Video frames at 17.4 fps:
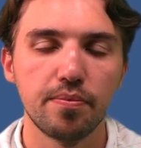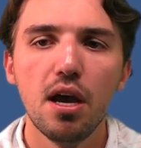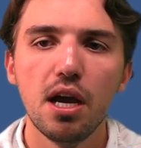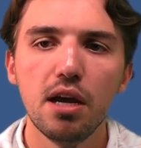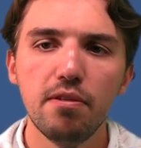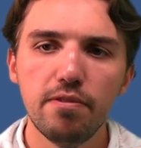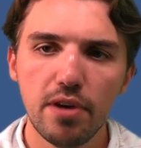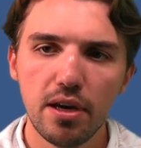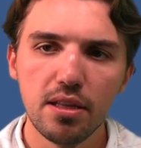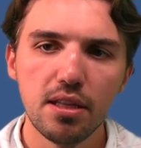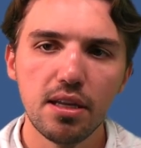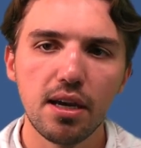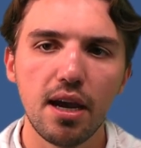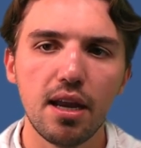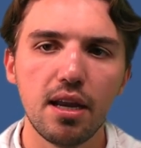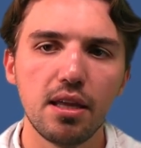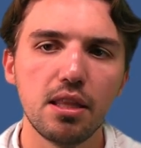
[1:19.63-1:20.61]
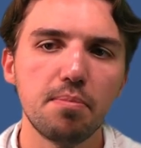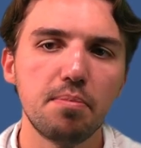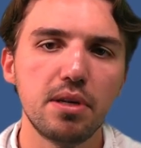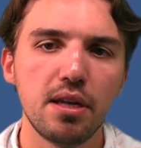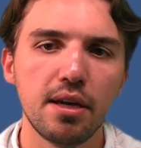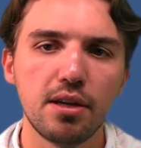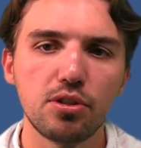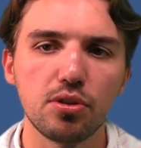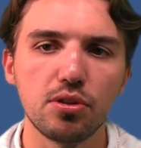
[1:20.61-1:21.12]
Investigating the
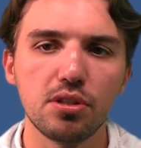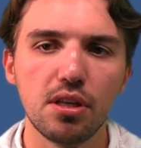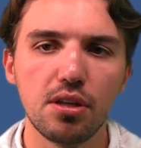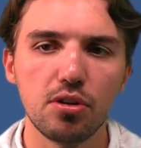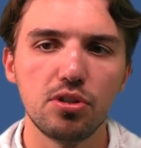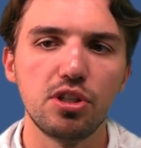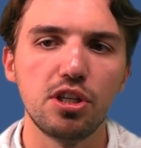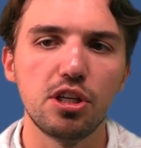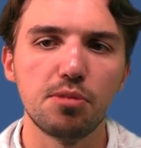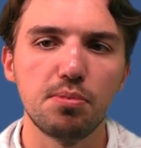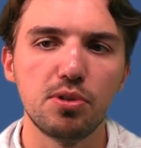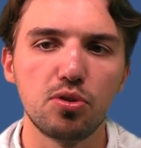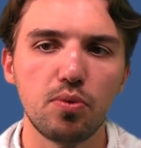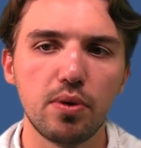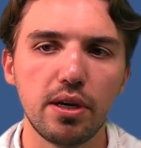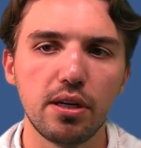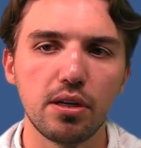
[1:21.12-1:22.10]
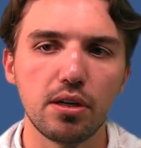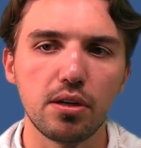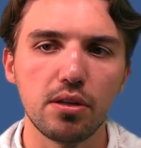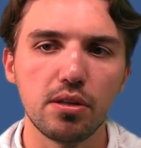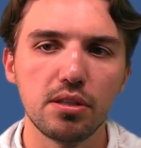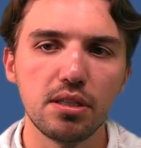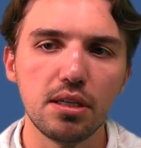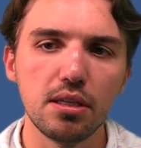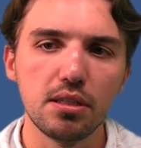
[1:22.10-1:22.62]
potential synergies between
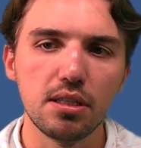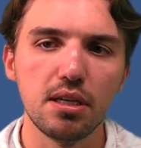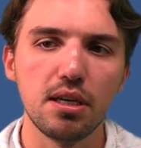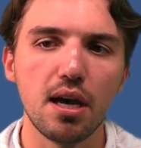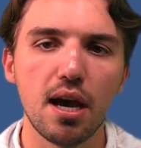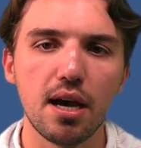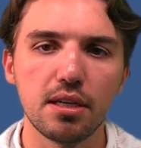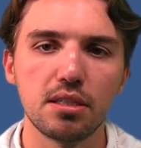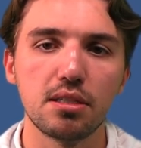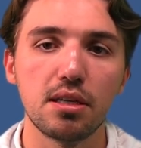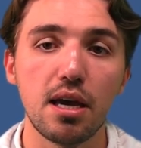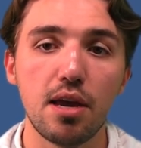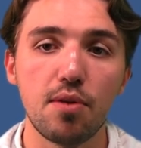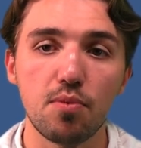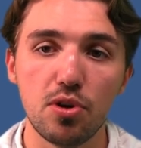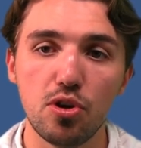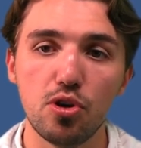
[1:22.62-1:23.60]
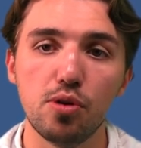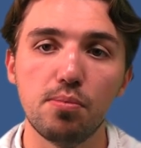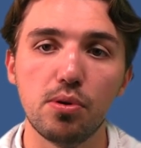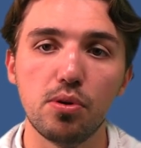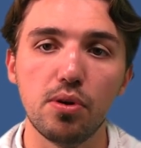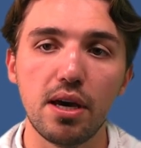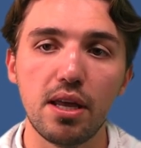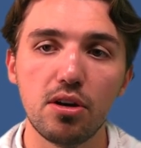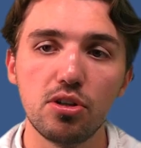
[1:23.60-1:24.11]
CCS and
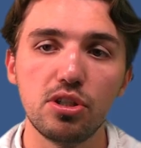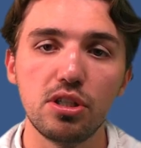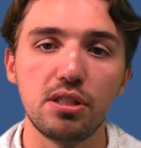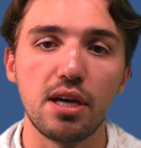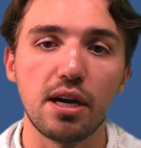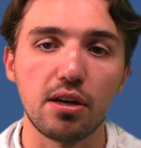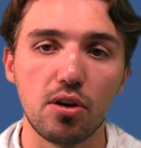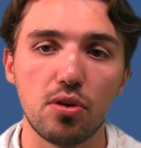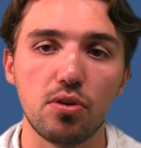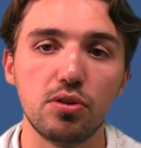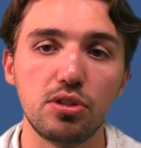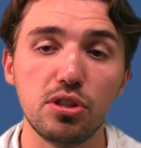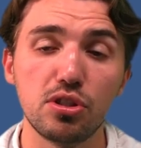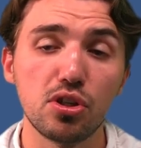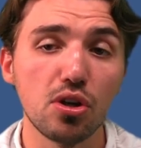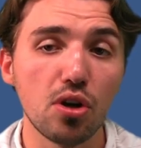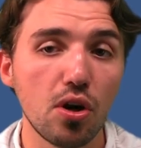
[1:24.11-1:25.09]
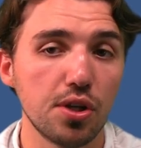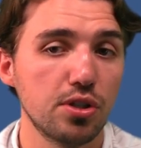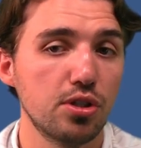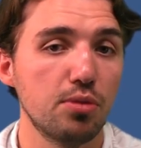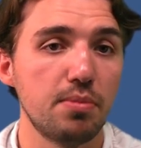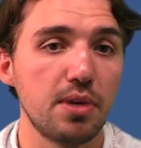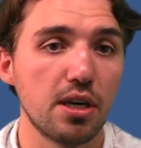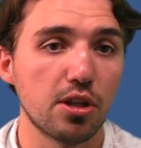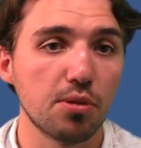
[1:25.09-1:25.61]
renewable energy technologies could also
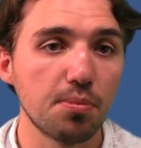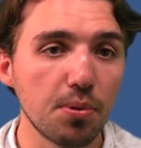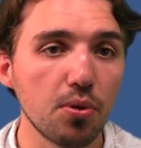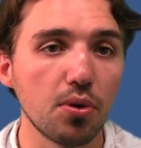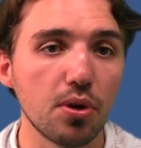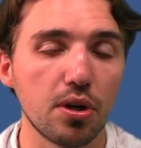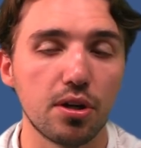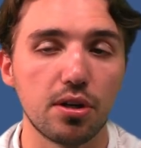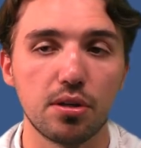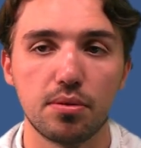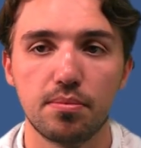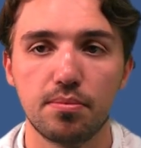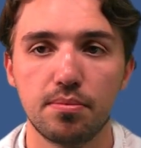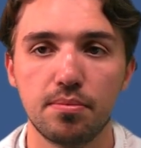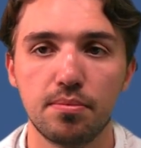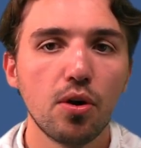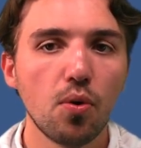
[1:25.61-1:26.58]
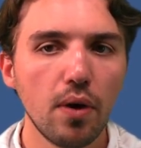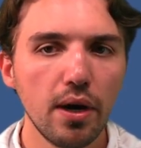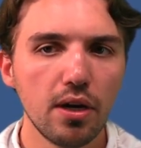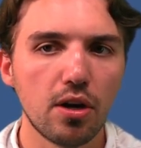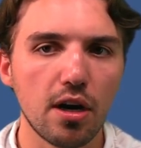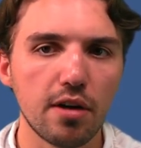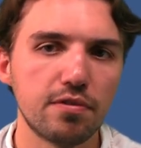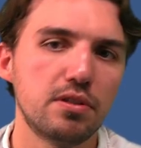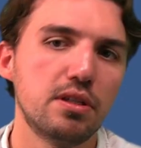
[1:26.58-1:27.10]
be explored. Quite
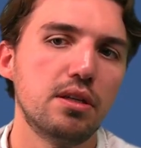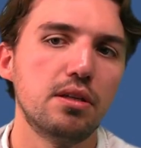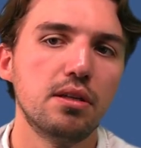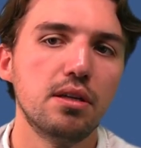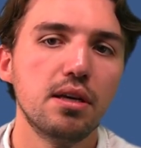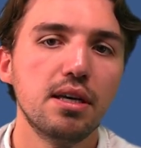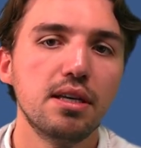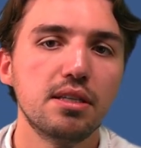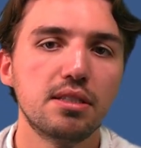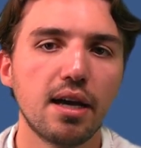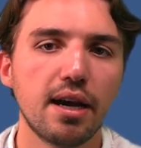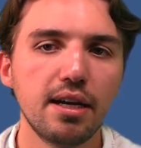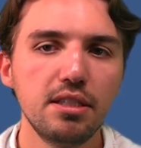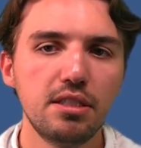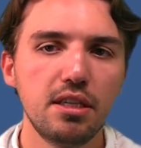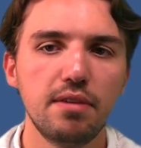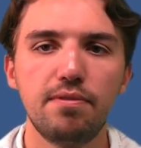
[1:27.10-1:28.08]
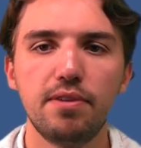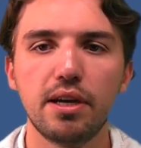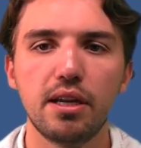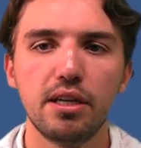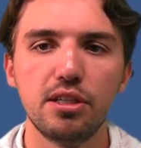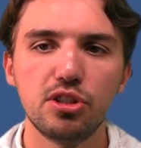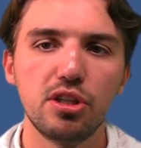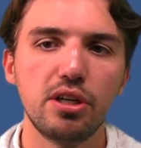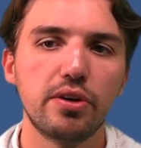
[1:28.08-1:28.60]
often, scientific and
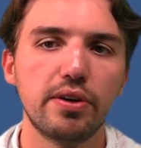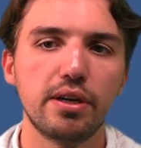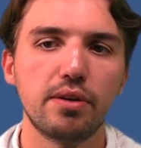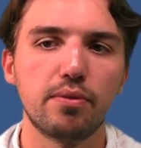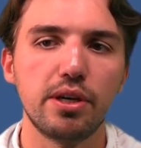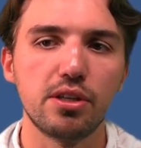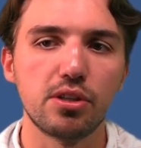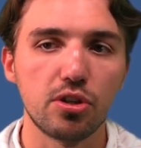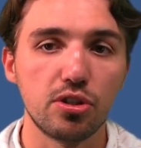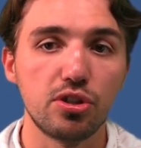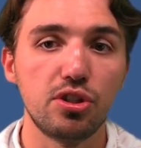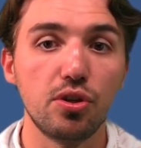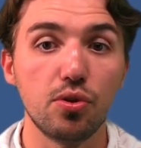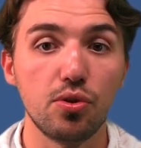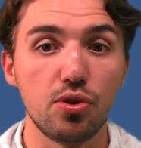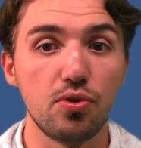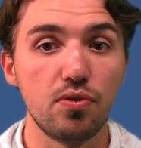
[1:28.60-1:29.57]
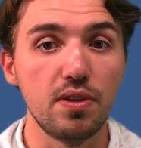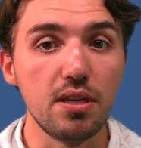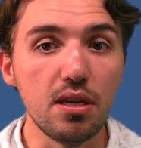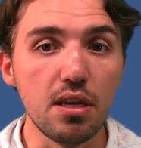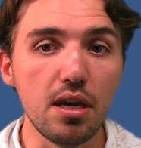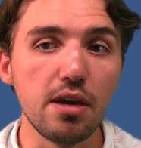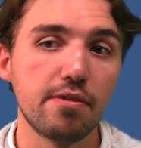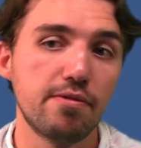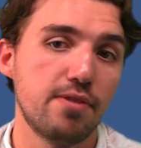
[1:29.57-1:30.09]
engineering research yields
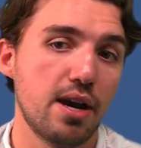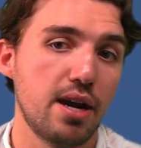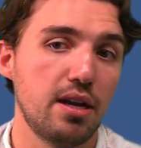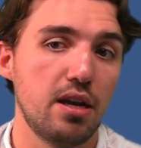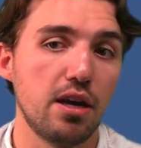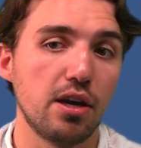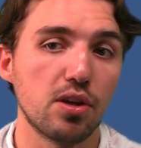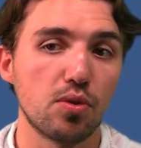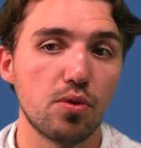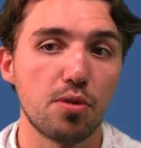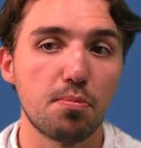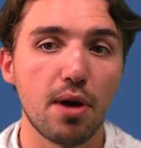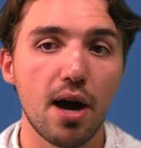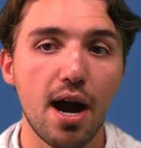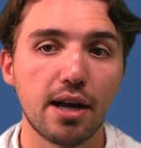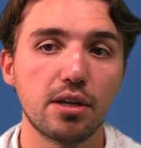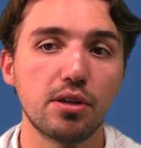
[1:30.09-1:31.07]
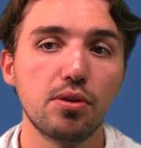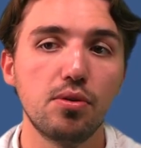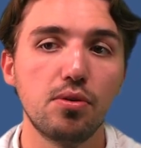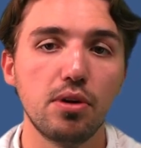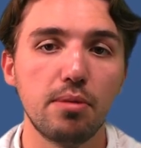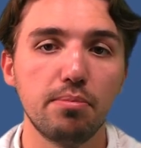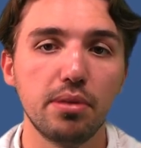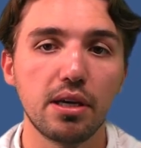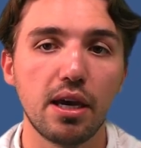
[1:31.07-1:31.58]
unique findings with practical
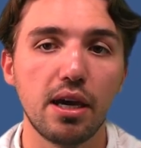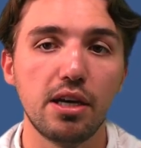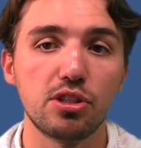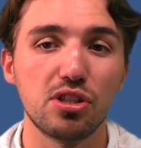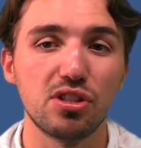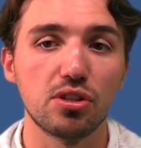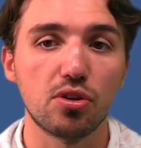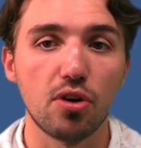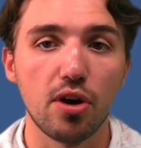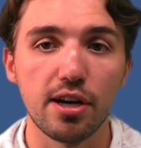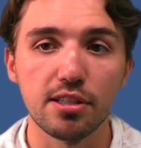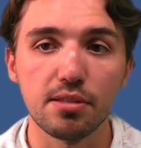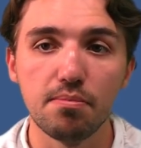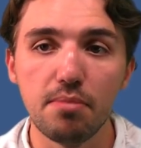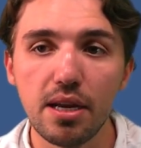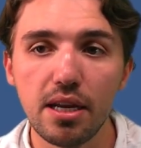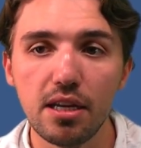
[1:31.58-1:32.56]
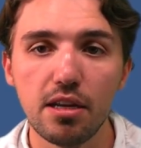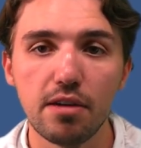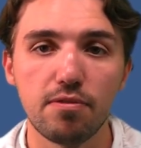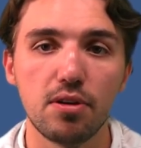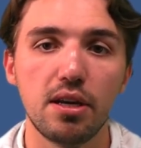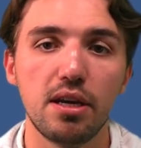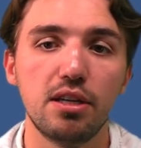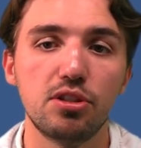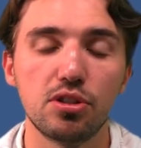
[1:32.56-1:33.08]
implications across many
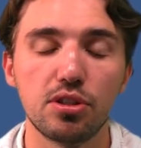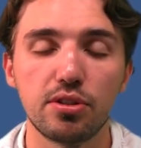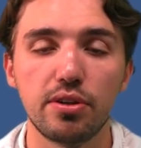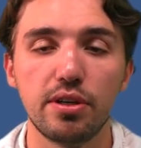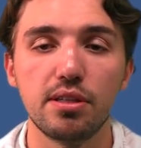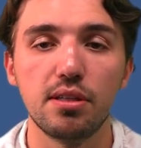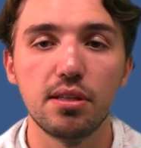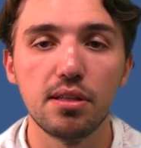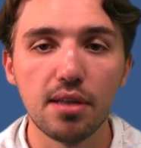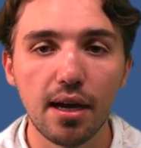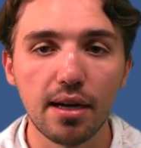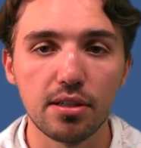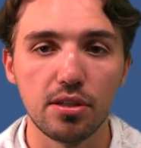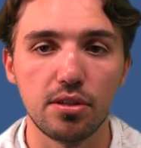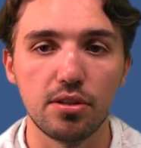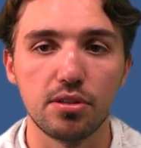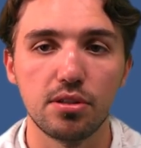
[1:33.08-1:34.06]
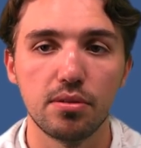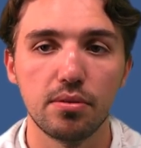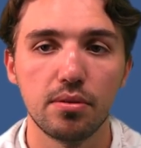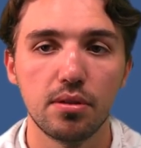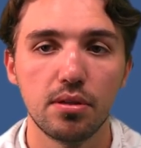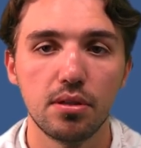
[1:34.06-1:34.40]
different industries and sectors.